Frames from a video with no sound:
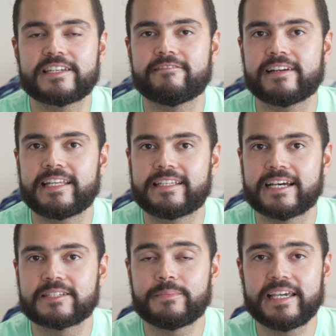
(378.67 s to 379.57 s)
It really
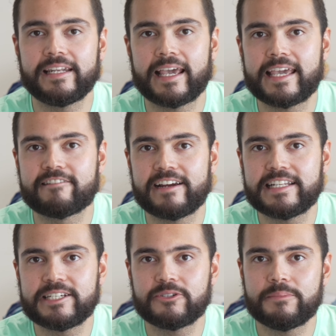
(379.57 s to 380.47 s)
does mean a
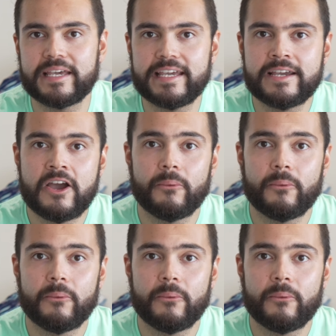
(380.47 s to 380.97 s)
great deal to me